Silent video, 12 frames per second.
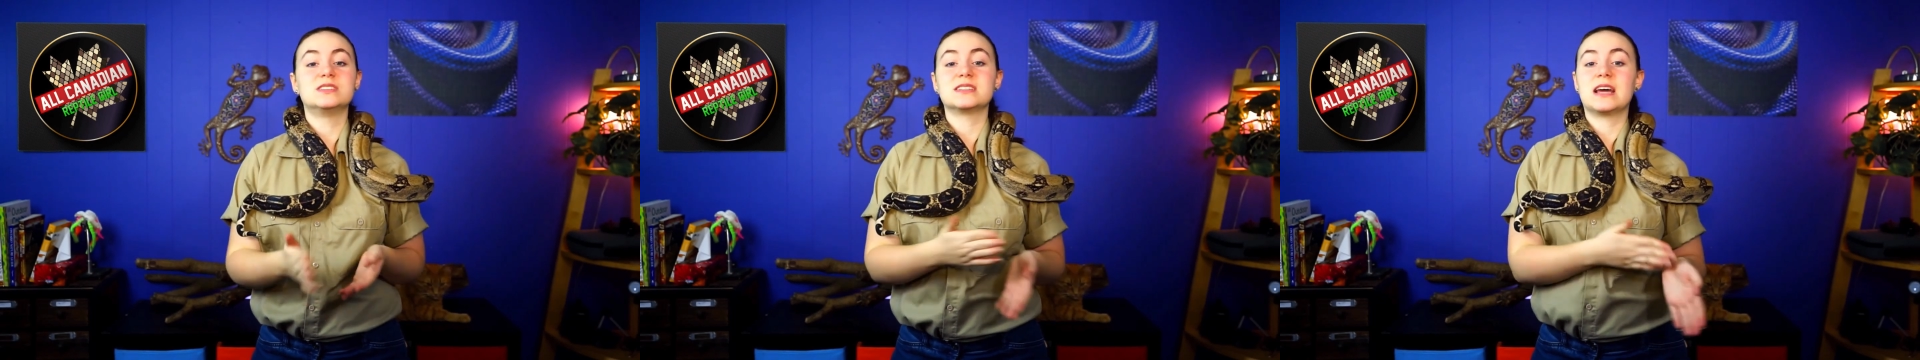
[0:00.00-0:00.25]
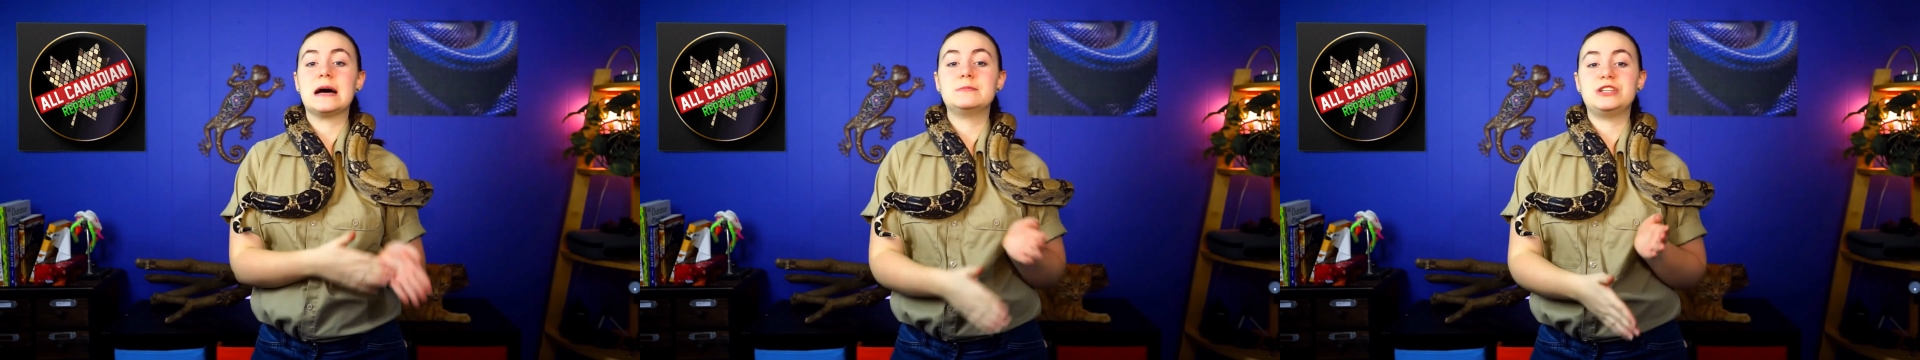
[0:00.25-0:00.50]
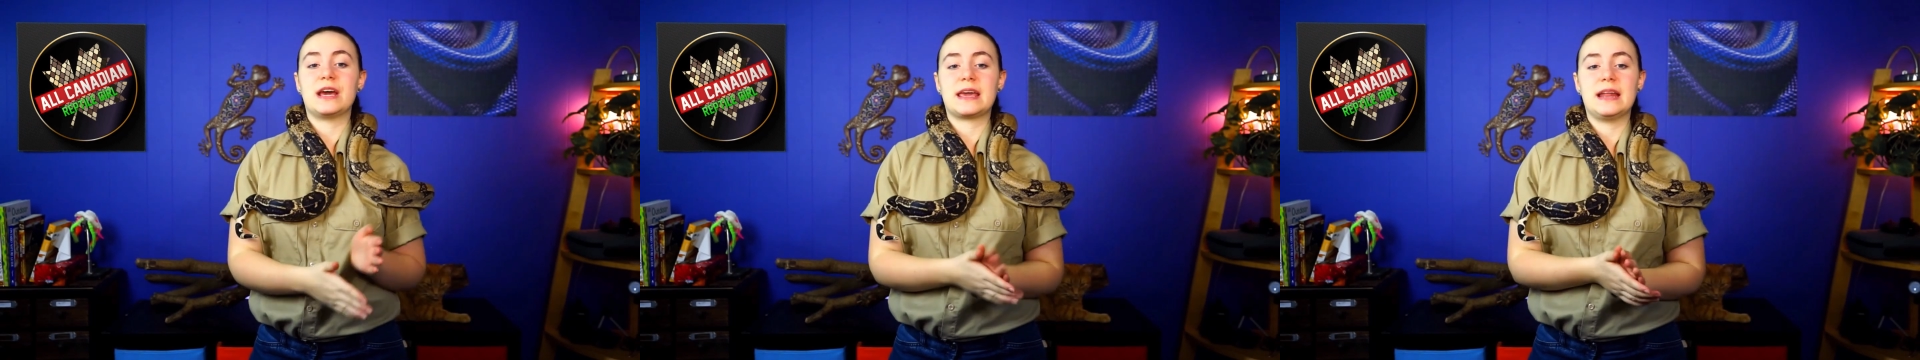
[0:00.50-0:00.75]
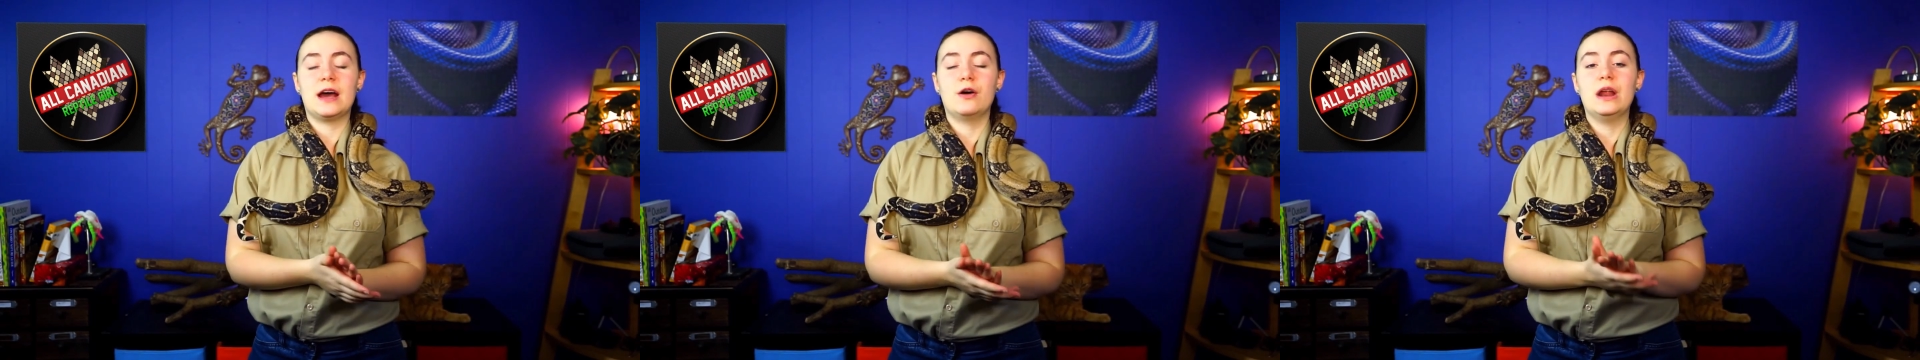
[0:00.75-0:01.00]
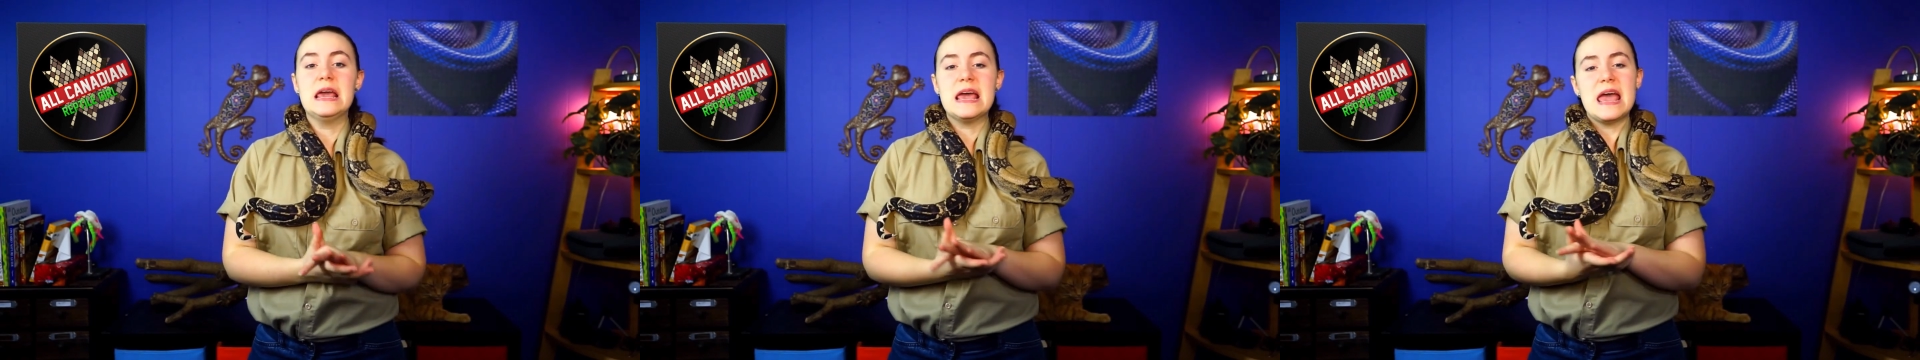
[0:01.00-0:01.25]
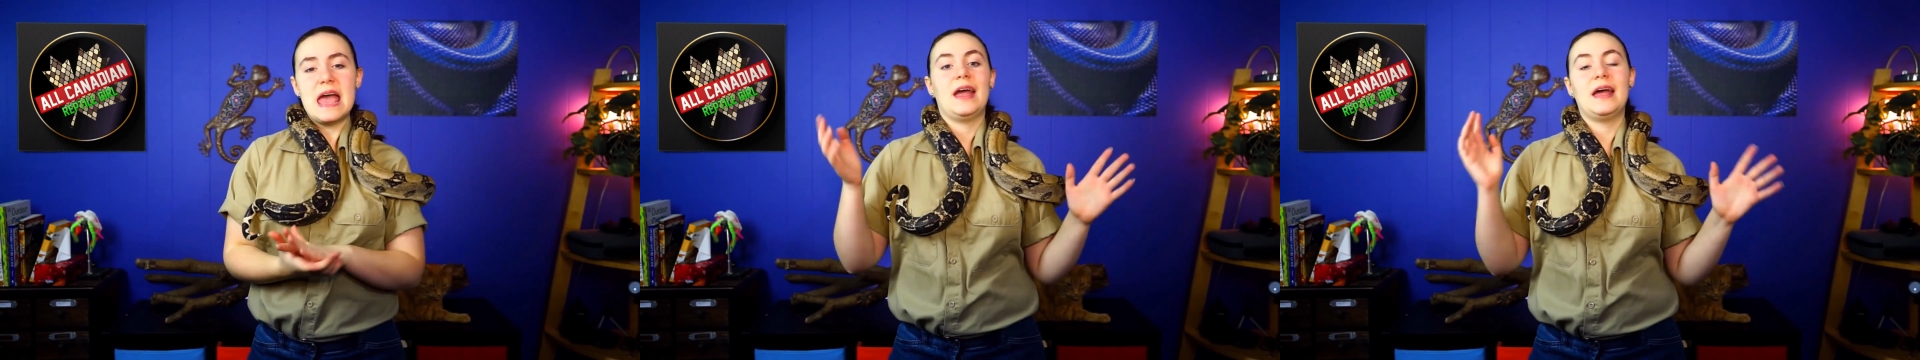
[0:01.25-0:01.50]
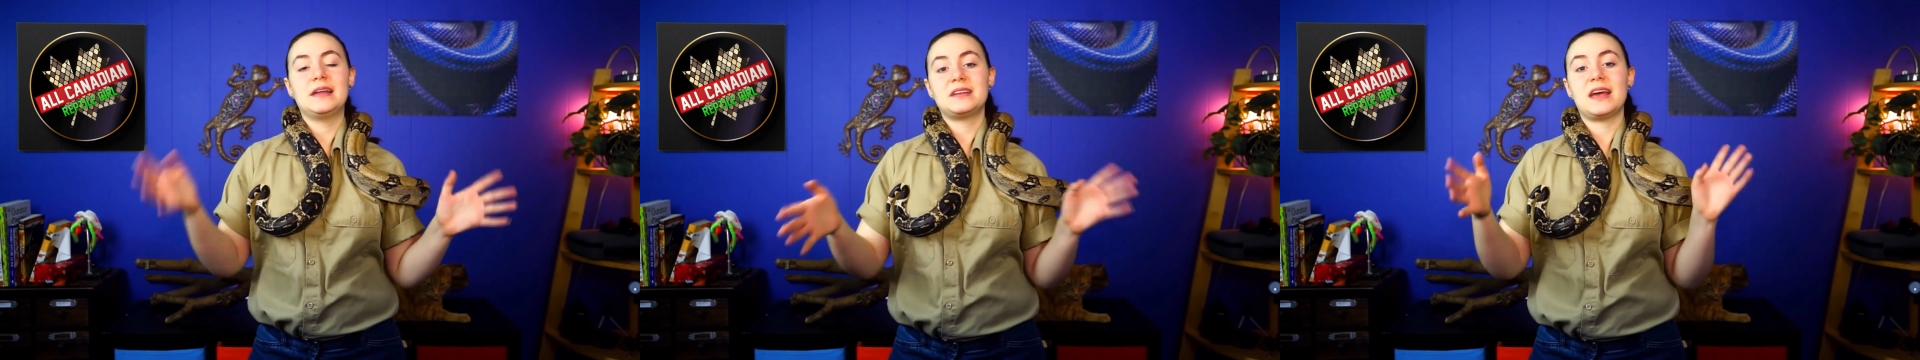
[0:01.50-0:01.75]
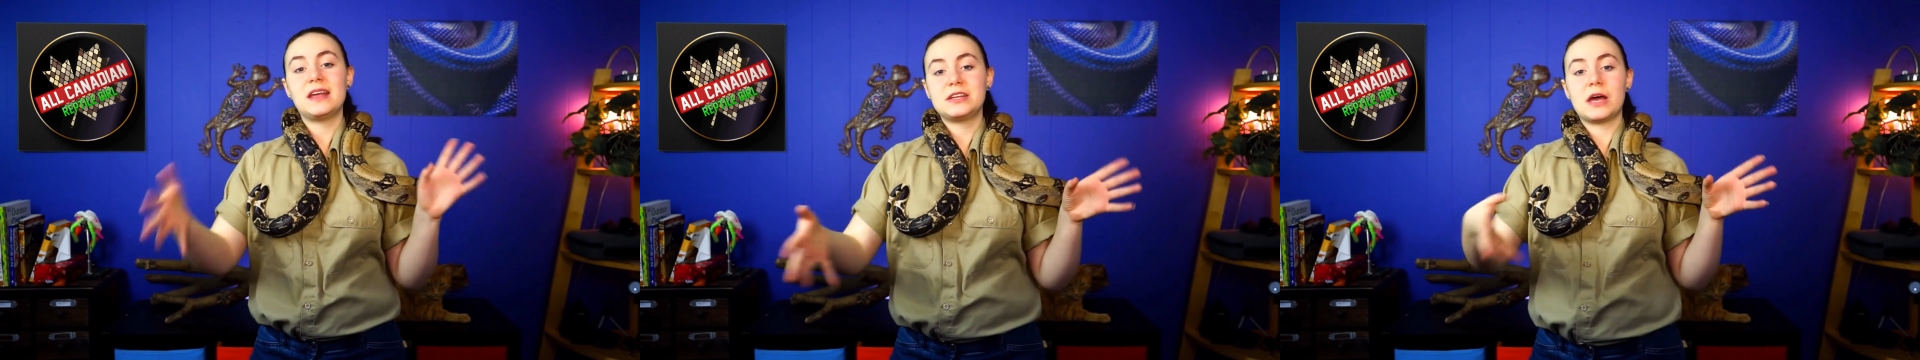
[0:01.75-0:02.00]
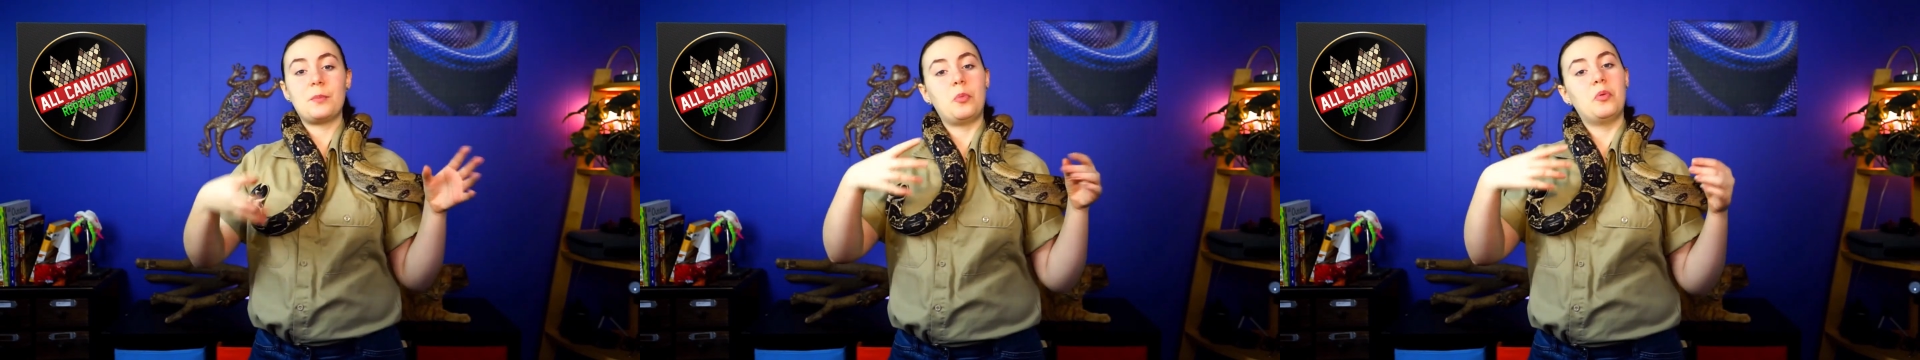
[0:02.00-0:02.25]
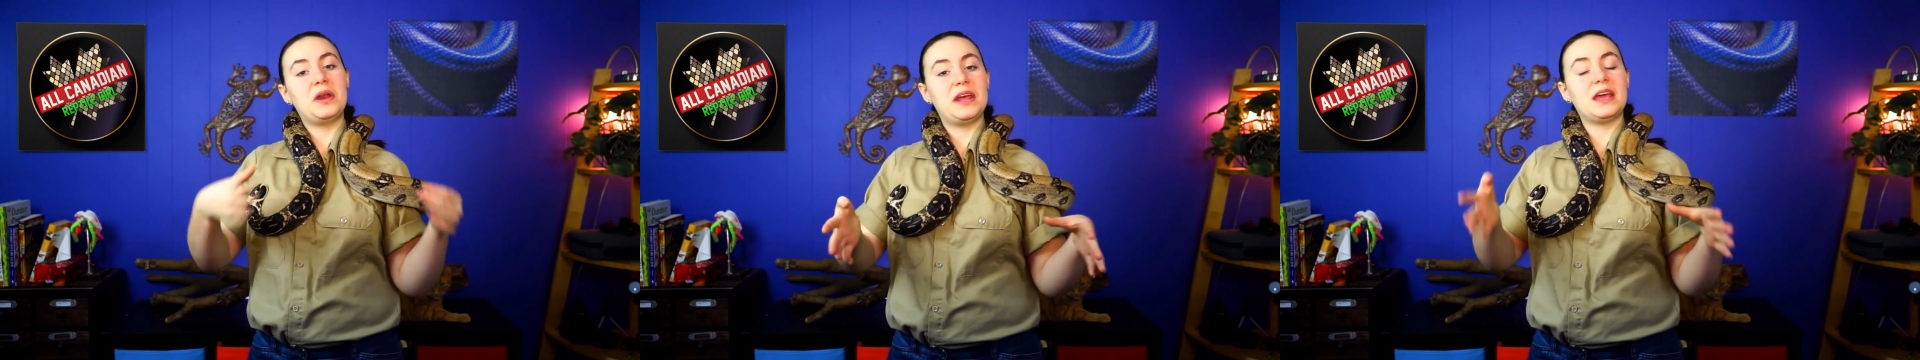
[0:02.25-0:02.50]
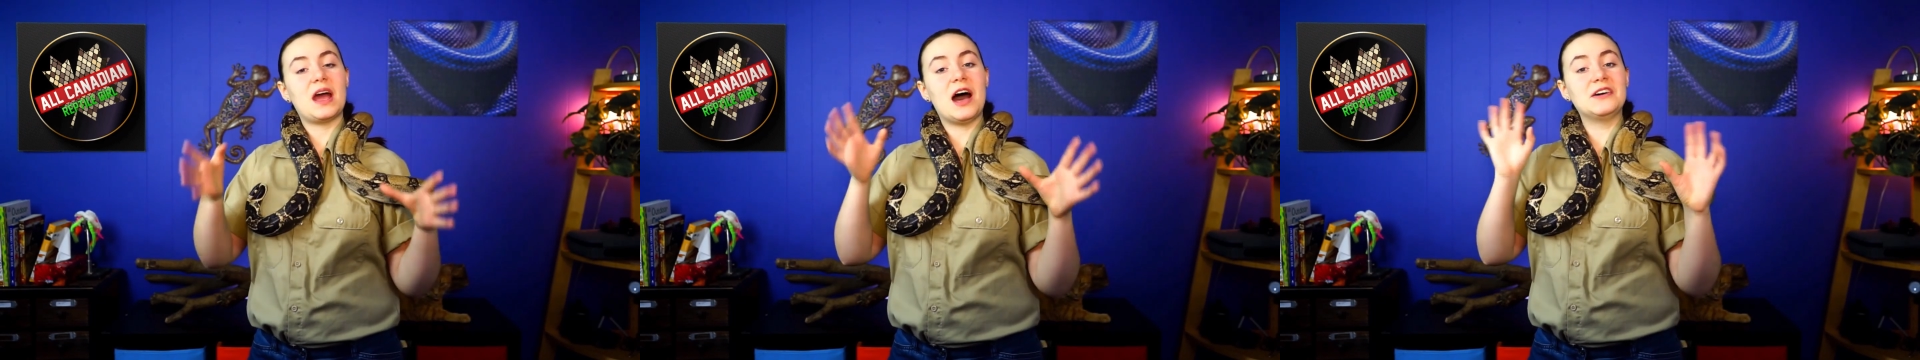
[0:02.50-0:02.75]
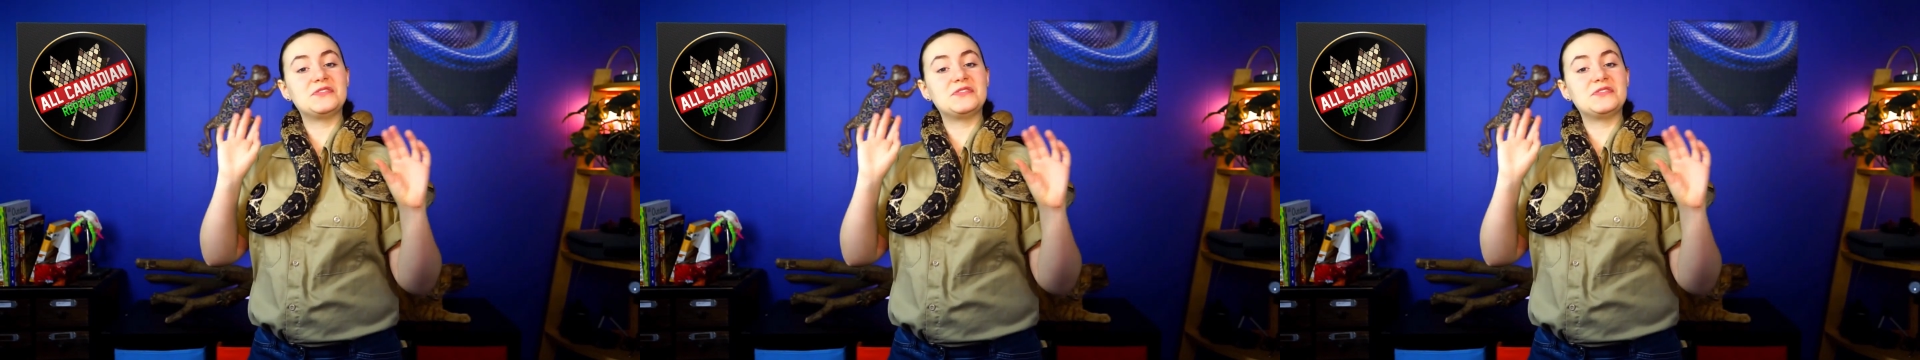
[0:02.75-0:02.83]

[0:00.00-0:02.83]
to come check it out and end up winning a